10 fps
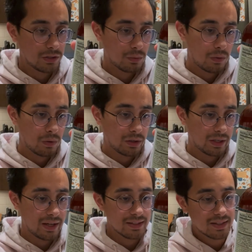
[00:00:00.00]
one we're looking
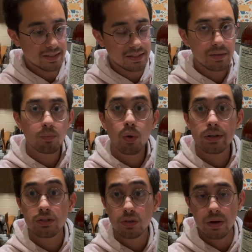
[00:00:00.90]
at
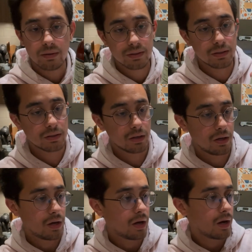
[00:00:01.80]
16.2 ounces,
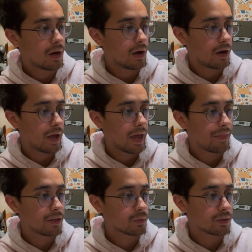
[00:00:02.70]
and
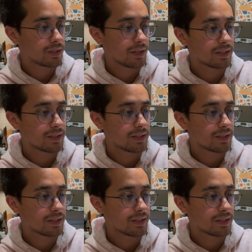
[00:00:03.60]
this one says